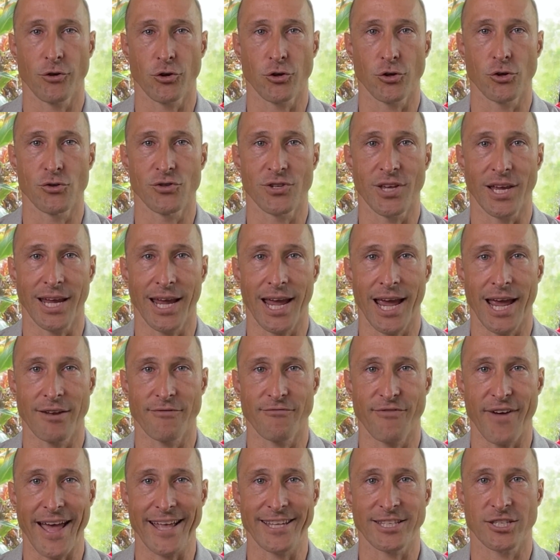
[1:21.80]
If you're using
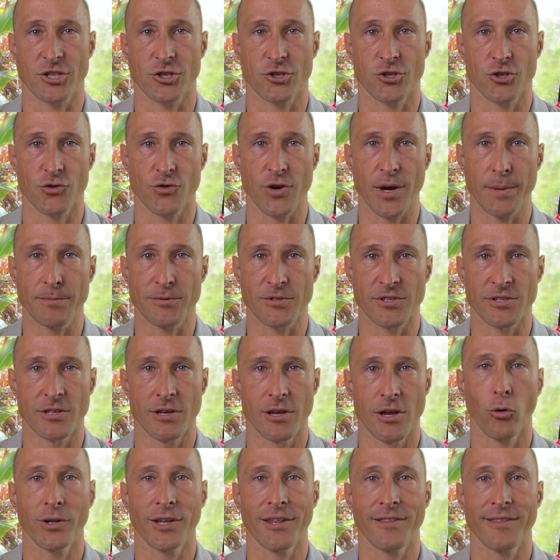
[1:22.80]
advanced scripts,
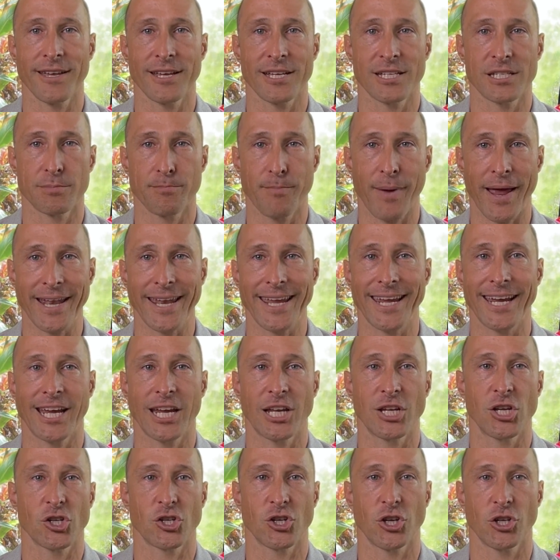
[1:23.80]
only the spending
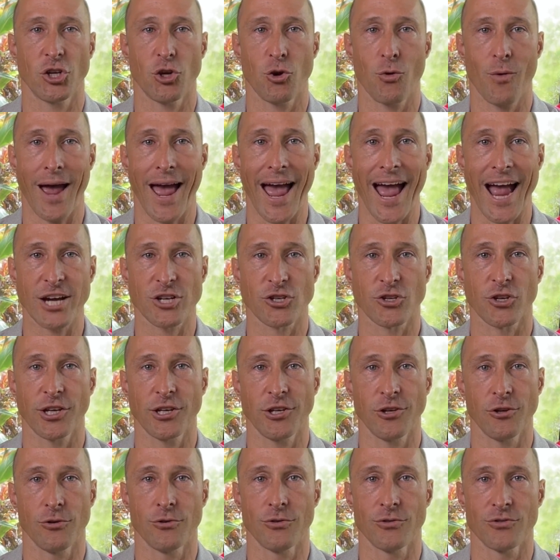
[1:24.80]
condition you
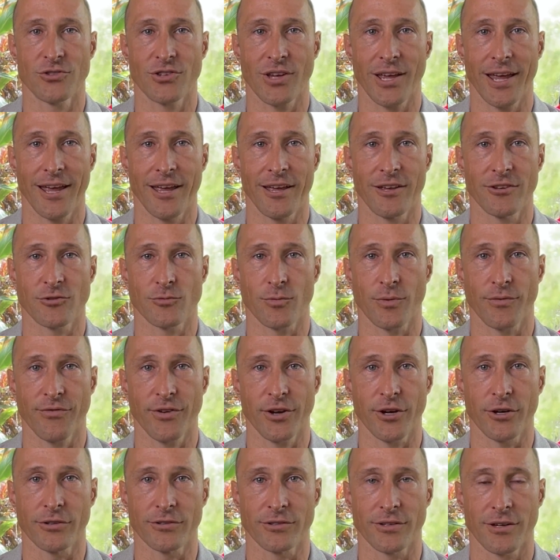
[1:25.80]
actually use is
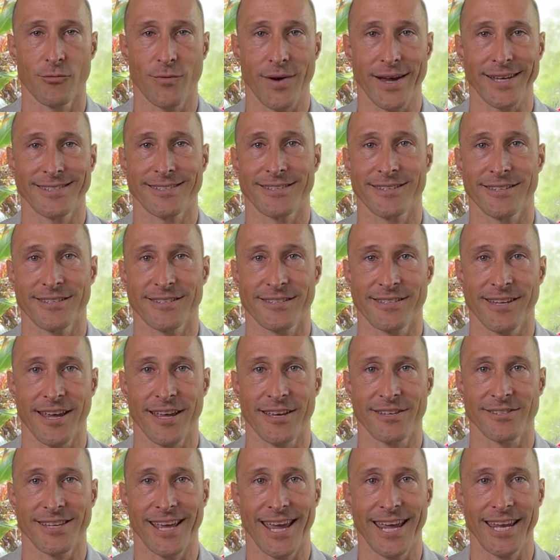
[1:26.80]
revealed. The rest
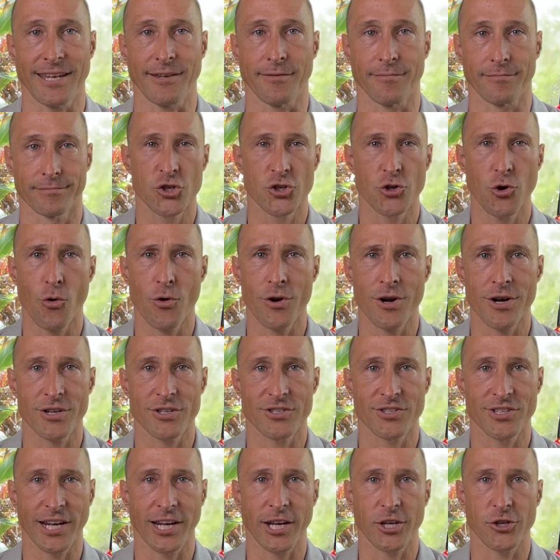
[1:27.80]
stays hidden.
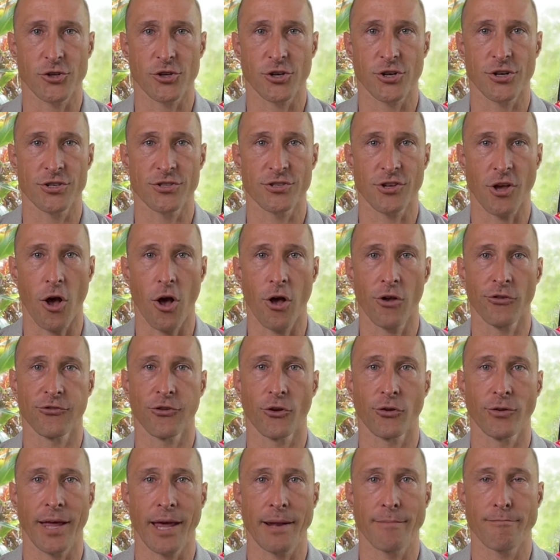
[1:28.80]
Schnorr signatures
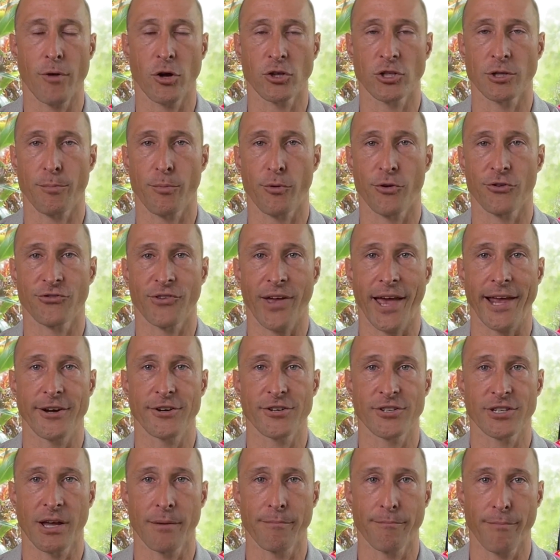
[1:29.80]
also let multiple
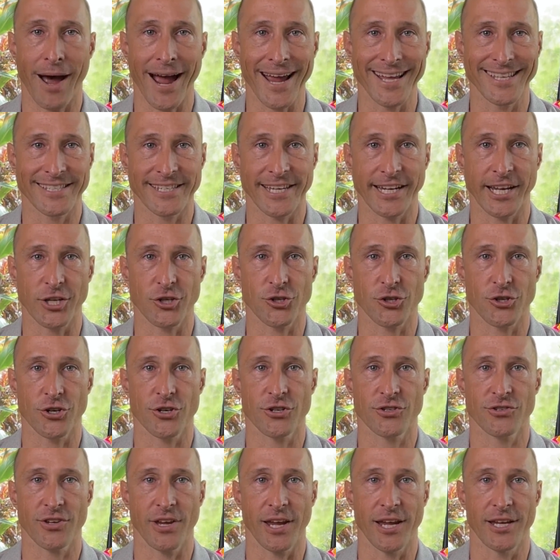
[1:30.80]
signers combine
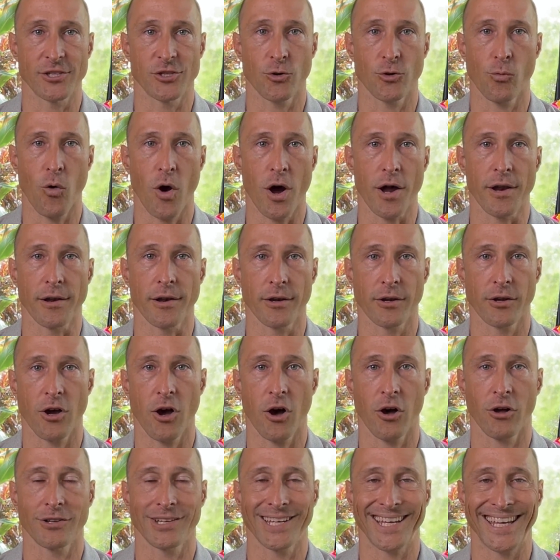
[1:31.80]
signatures into one,
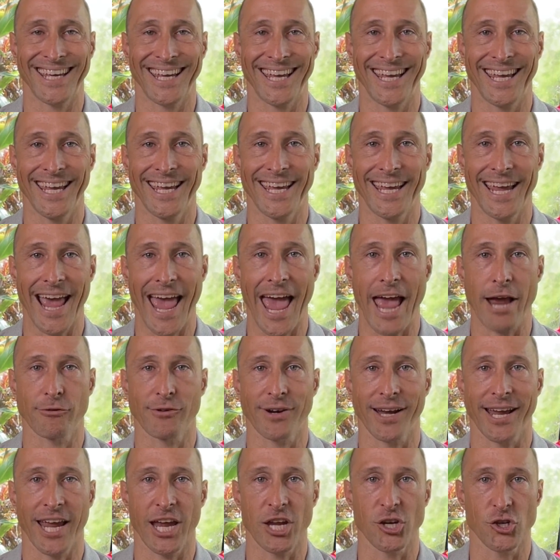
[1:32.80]
called key
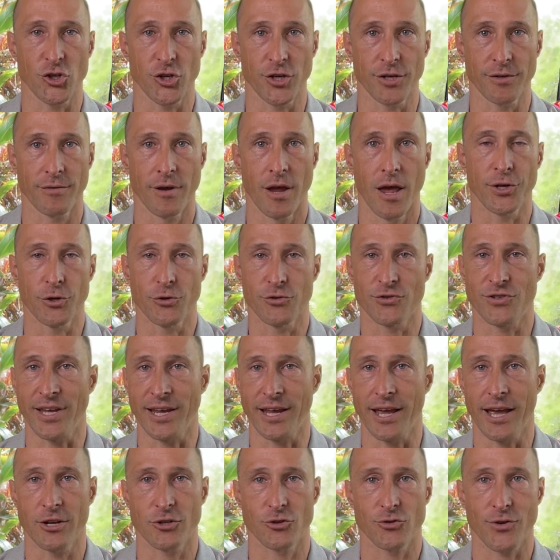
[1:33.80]
aggregation,
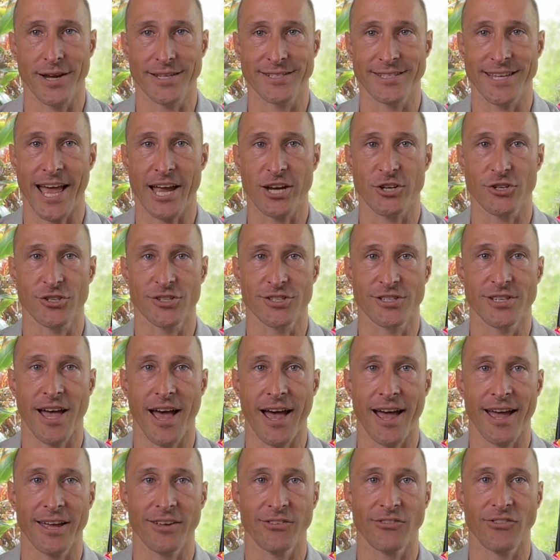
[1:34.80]
reducing transaction
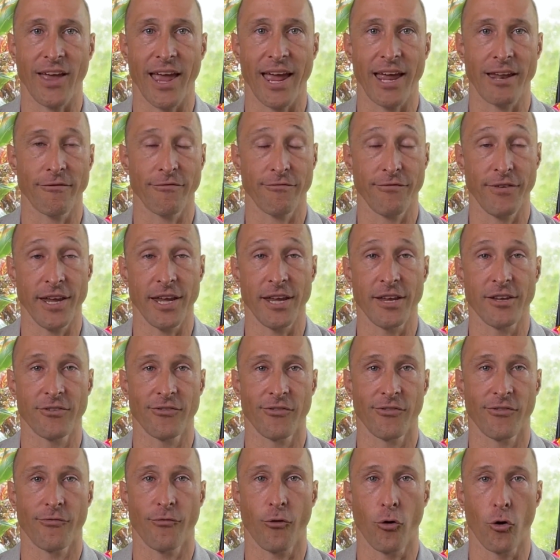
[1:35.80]
size and
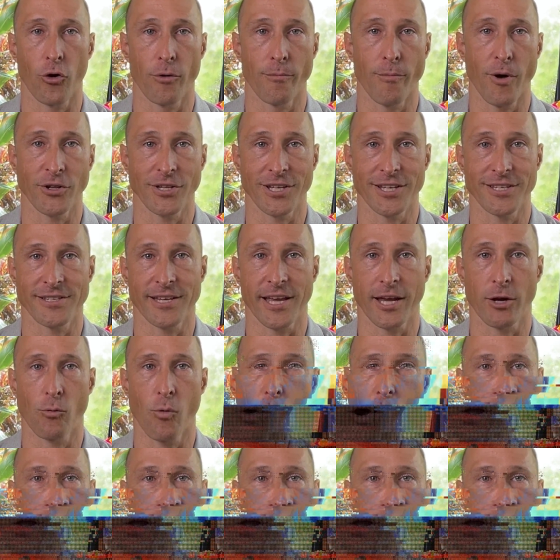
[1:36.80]
fees for multi-sig